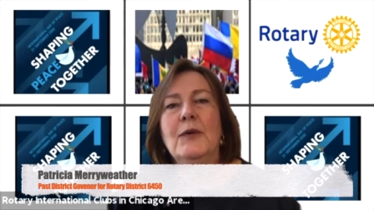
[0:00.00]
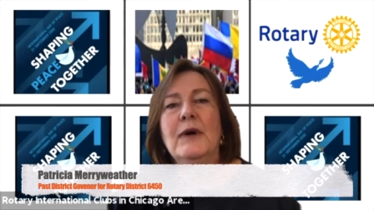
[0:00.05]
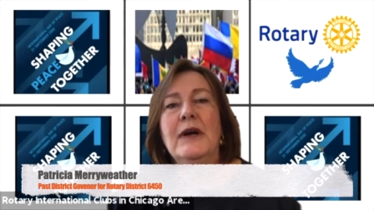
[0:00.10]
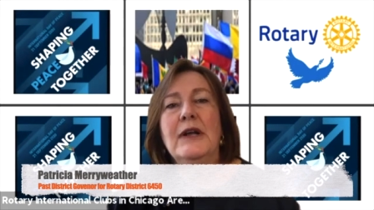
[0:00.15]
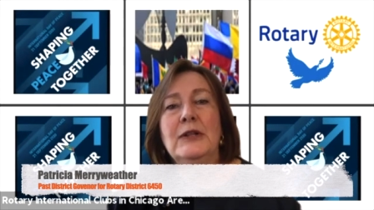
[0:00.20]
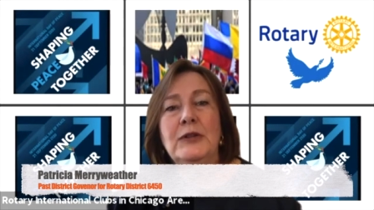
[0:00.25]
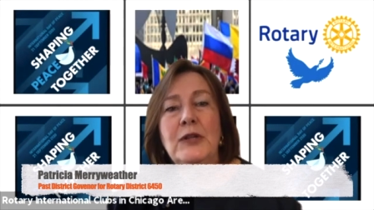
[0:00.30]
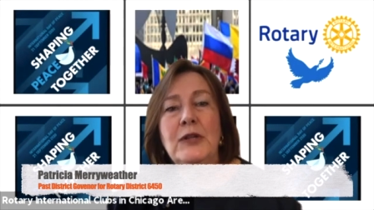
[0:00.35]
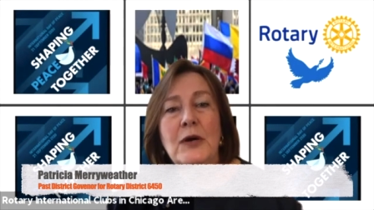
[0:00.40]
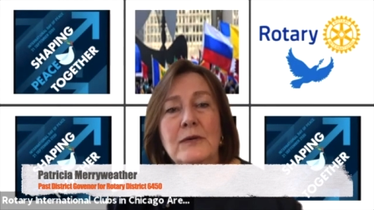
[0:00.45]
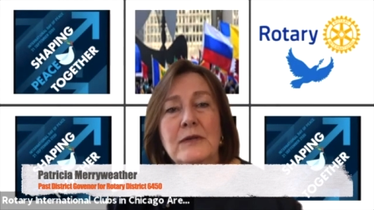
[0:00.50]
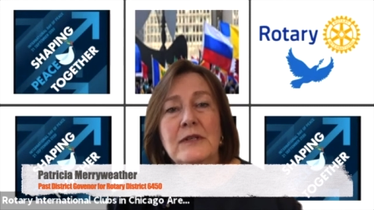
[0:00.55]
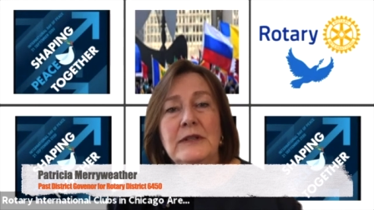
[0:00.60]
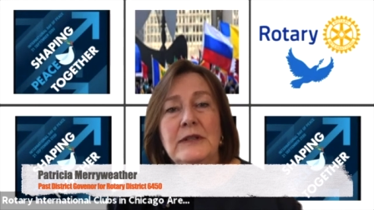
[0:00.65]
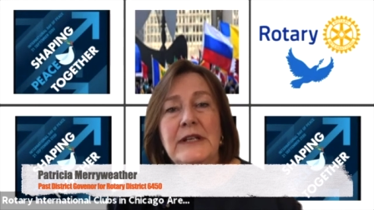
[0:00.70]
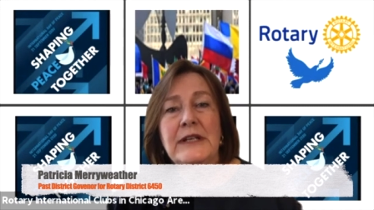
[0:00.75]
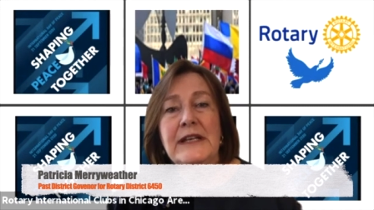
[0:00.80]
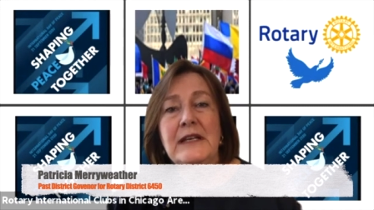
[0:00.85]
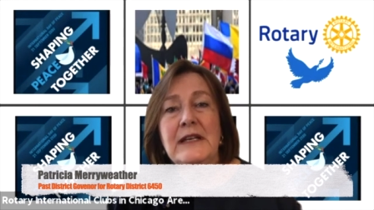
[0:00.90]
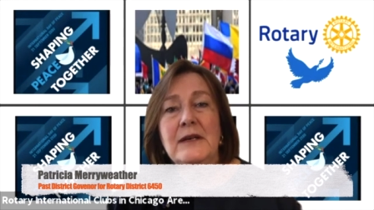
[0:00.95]

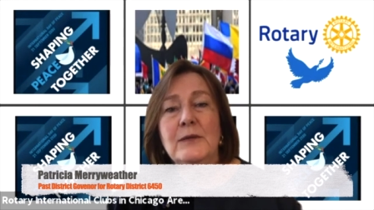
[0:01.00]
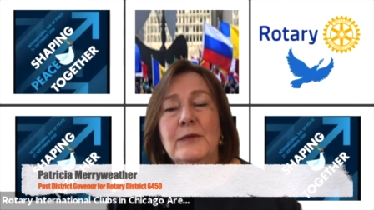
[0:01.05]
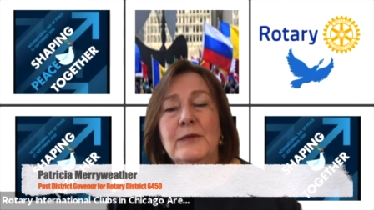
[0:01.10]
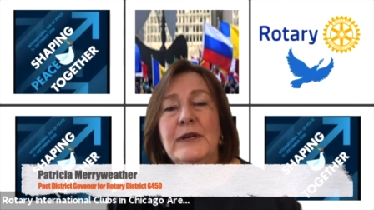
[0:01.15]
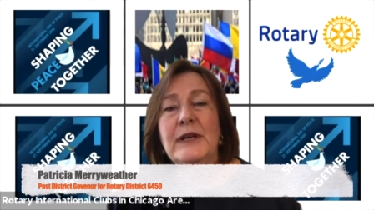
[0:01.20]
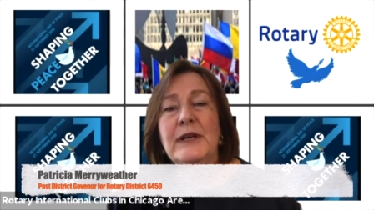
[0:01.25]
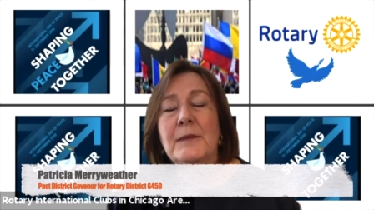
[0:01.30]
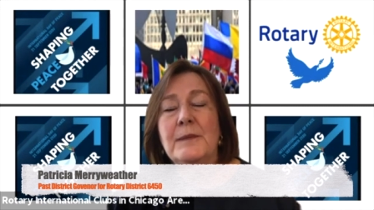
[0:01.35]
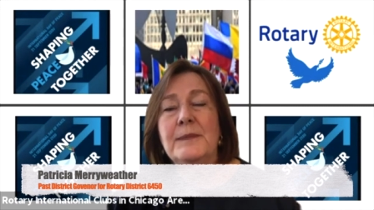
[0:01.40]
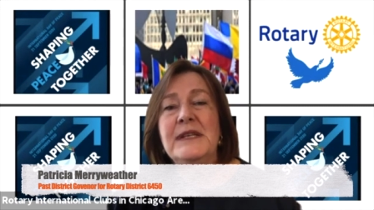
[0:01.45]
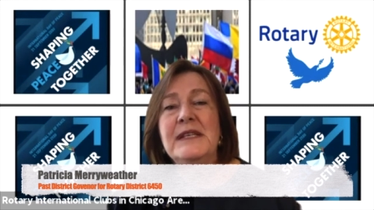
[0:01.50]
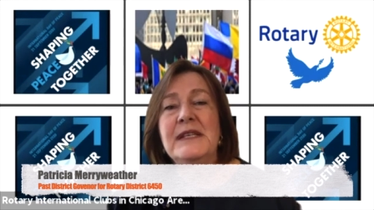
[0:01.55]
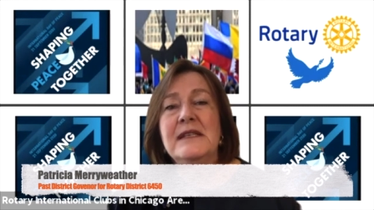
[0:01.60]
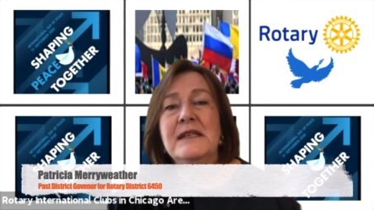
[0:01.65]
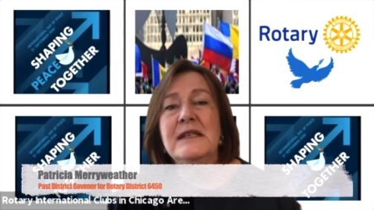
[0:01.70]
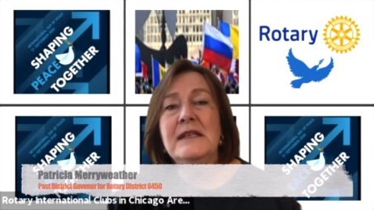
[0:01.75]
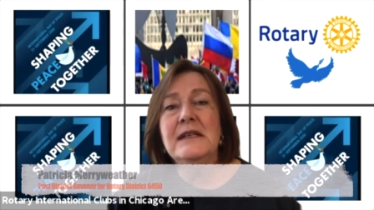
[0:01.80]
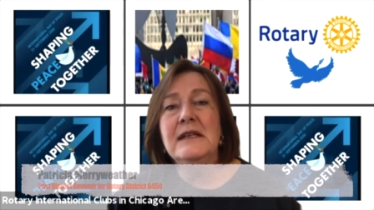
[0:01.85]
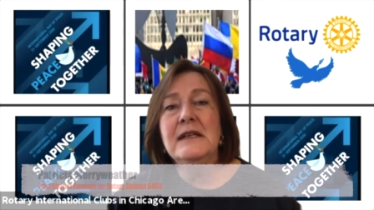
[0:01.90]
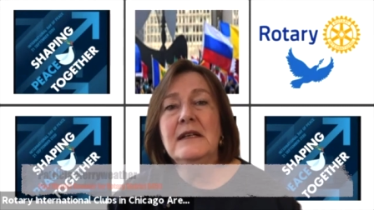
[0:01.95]
Locally, we are
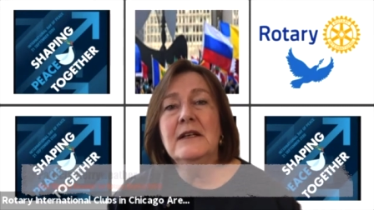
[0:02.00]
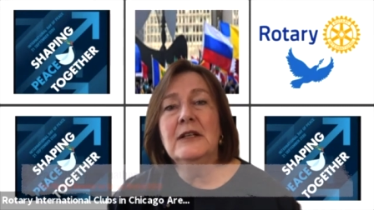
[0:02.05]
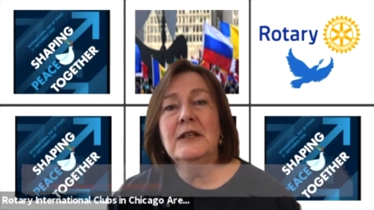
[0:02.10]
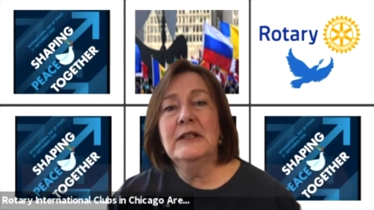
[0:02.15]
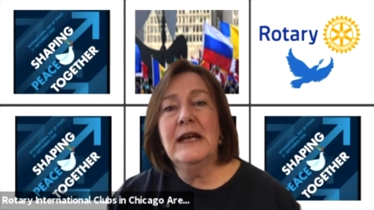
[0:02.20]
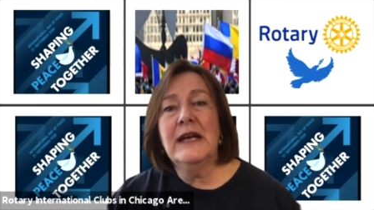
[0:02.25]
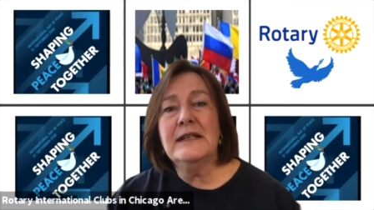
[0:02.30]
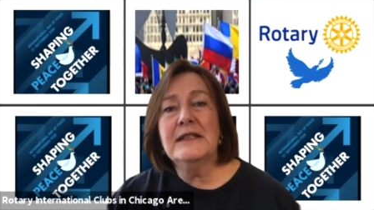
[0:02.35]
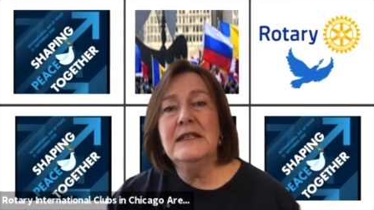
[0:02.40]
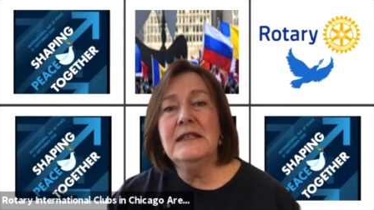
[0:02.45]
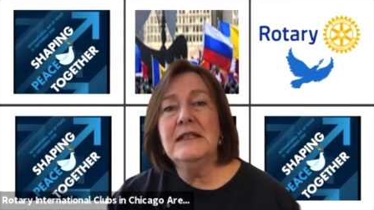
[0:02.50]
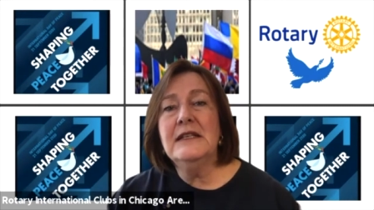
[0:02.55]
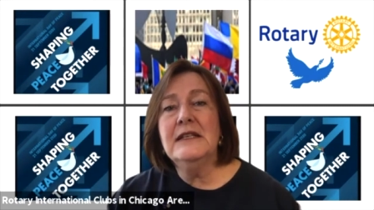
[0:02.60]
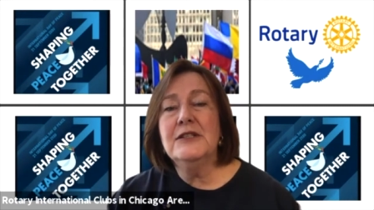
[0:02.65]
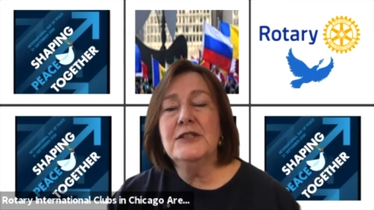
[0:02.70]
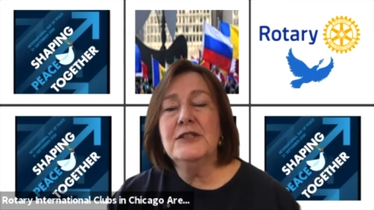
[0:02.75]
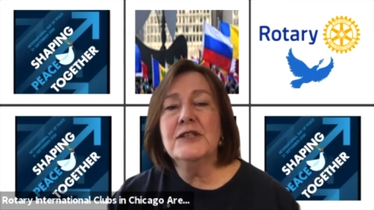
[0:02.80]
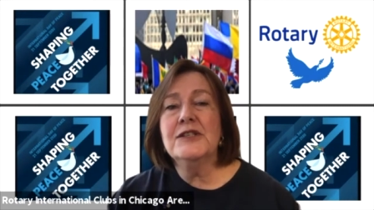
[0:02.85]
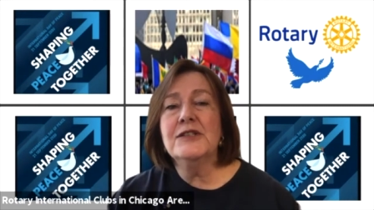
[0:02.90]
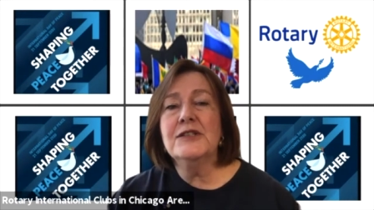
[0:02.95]
busy collecting and
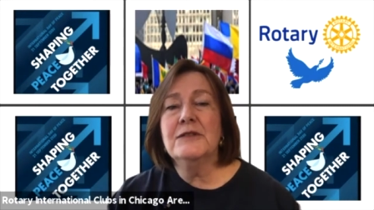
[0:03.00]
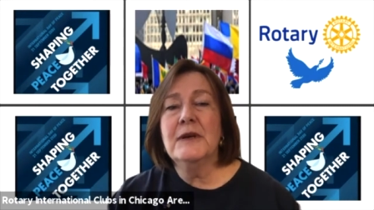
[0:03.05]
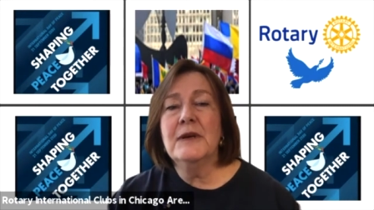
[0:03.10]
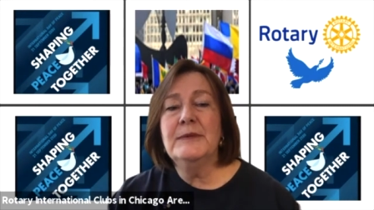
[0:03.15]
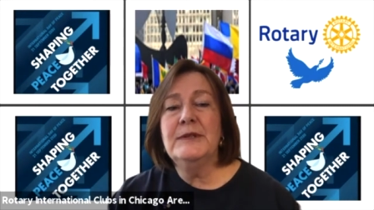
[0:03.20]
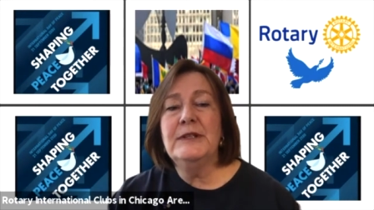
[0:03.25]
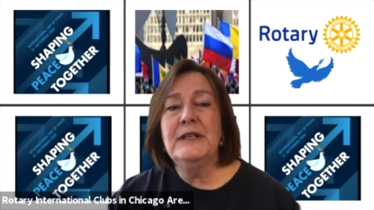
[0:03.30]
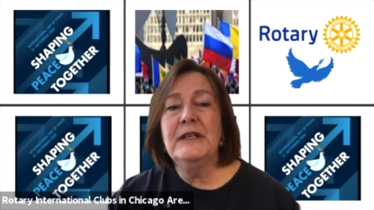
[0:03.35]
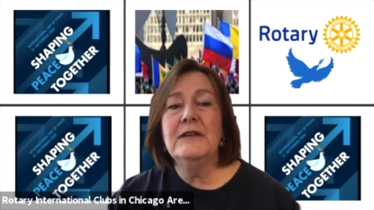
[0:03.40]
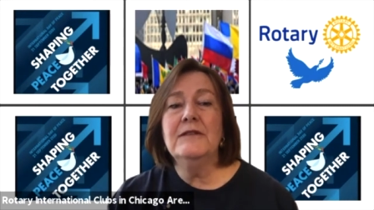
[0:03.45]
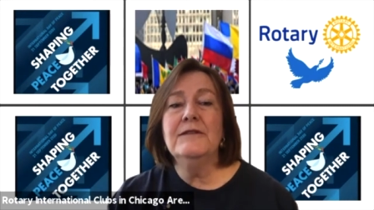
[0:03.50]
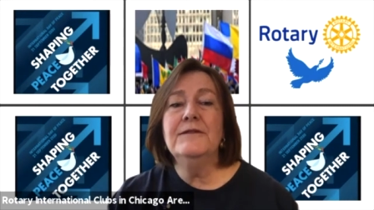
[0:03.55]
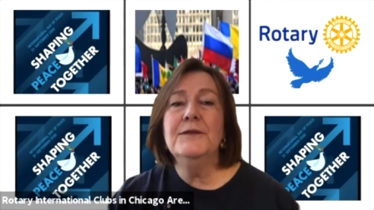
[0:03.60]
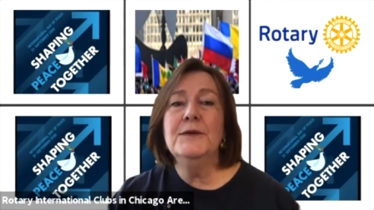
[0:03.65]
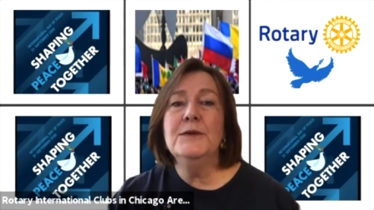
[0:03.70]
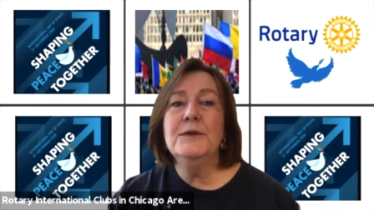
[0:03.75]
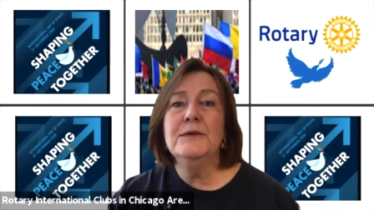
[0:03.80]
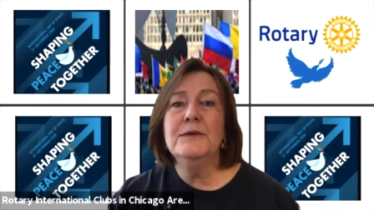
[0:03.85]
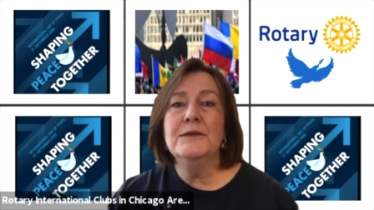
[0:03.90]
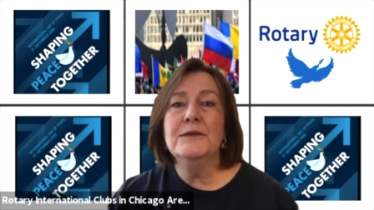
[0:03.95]
distributing
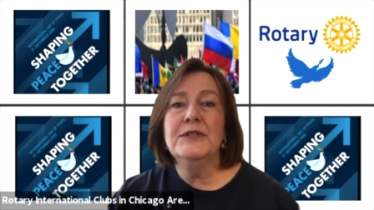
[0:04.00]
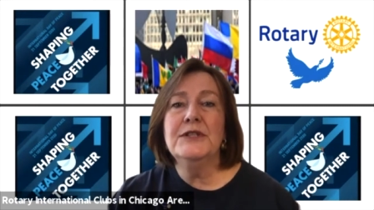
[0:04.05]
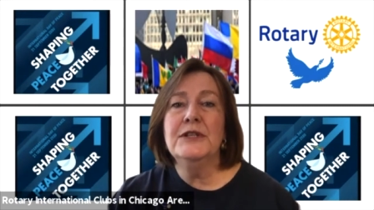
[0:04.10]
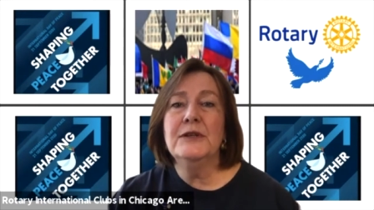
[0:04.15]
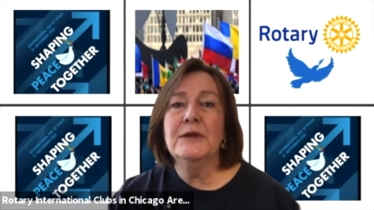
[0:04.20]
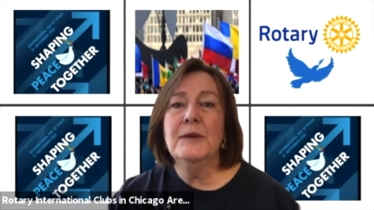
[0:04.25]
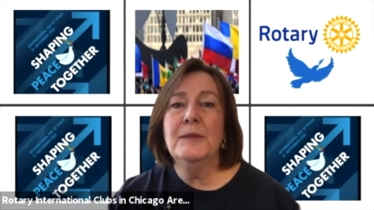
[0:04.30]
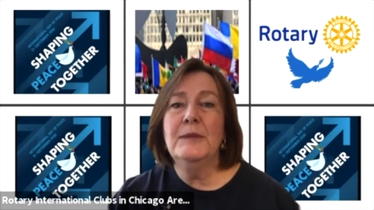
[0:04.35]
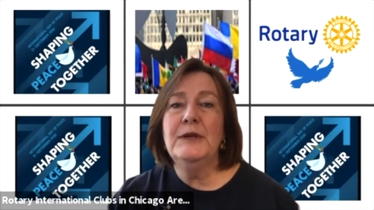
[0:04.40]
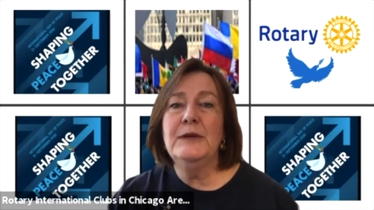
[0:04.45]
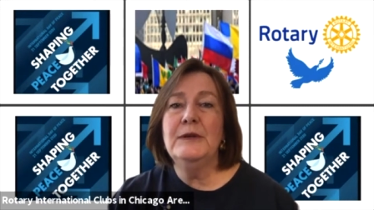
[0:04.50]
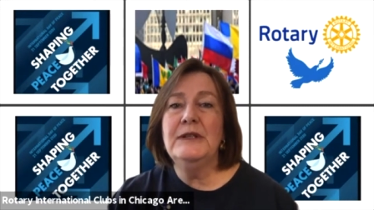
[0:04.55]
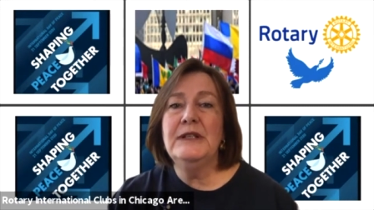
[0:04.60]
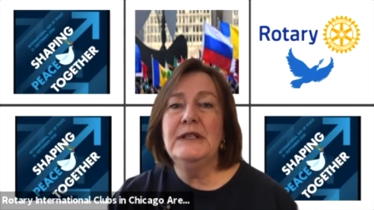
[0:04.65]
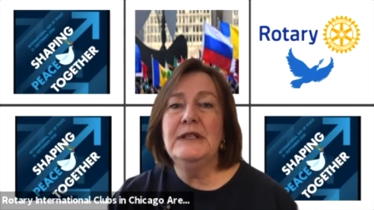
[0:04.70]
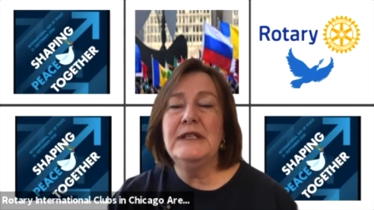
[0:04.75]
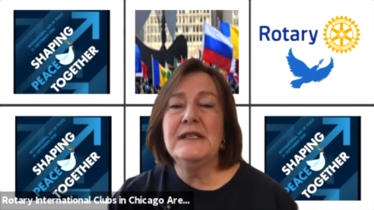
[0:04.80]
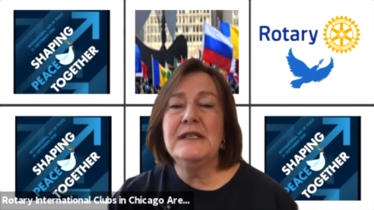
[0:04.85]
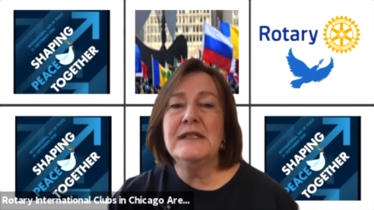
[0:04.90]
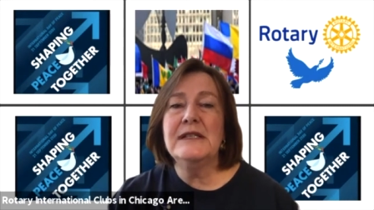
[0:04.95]
food to
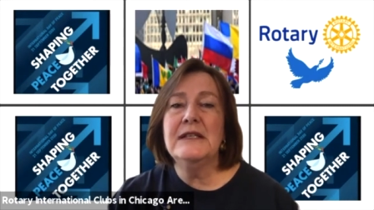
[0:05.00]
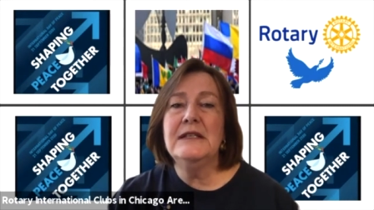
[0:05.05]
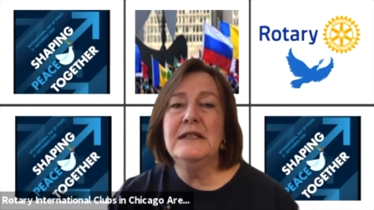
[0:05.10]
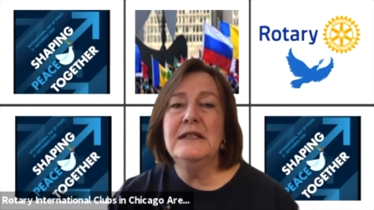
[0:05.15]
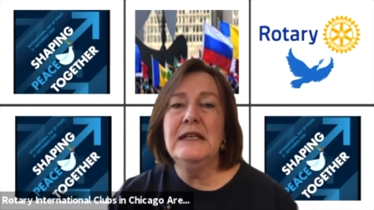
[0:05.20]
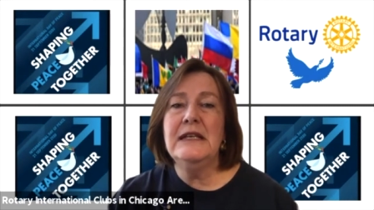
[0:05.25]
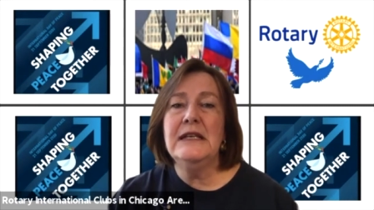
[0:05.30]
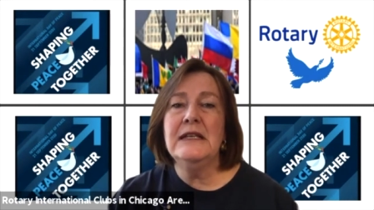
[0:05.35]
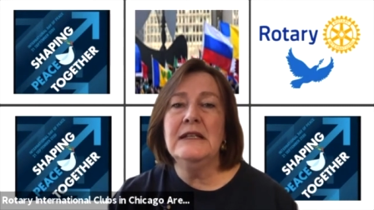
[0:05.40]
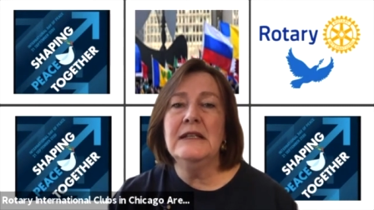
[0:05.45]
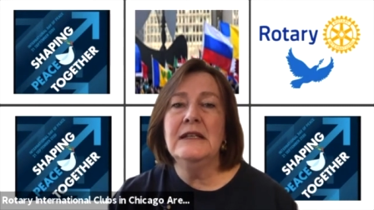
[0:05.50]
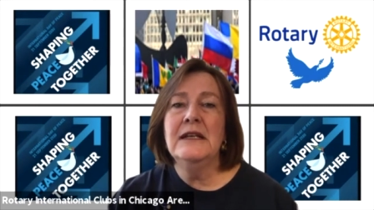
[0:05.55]
communities in need.